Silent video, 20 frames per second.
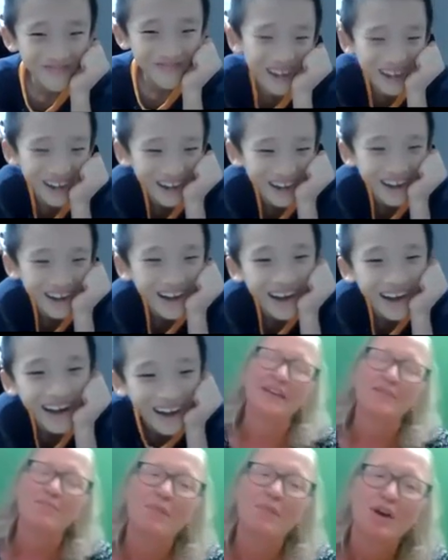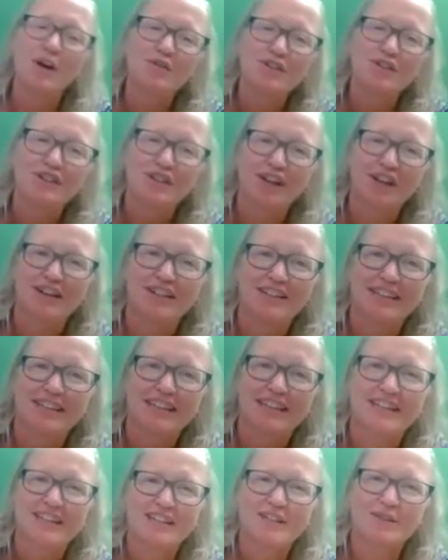I think most dogs
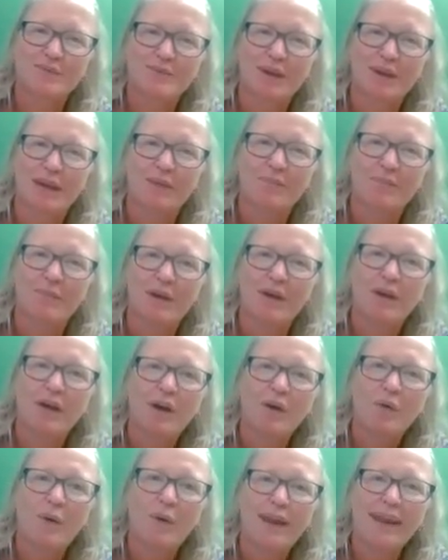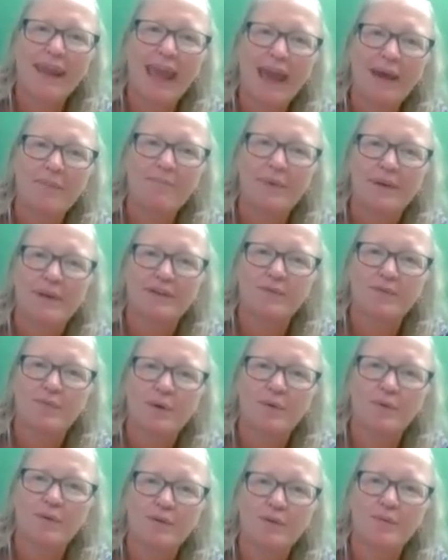can swim. What happened?
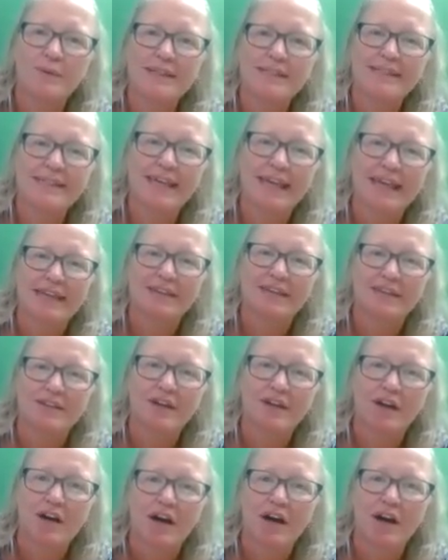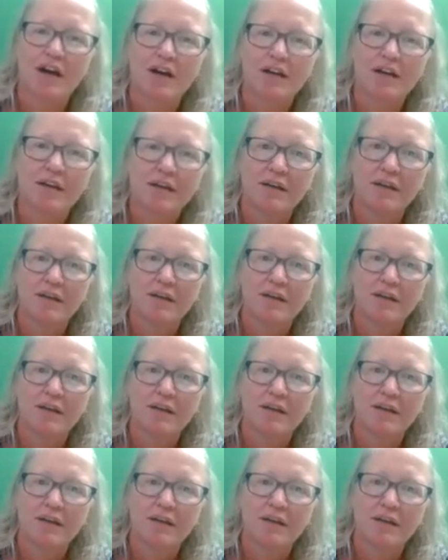What would we say? The dog?